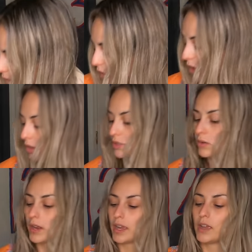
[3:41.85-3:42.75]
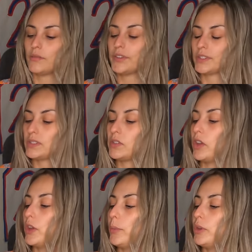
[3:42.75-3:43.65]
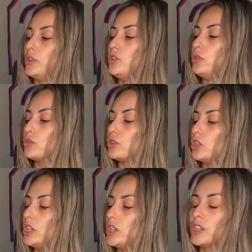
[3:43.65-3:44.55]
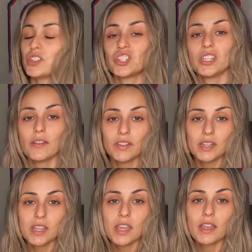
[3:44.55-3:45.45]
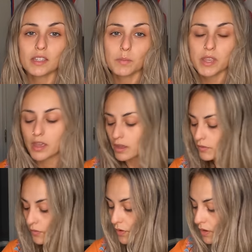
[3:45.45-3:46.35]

I also have some Neutrogena 70 SPF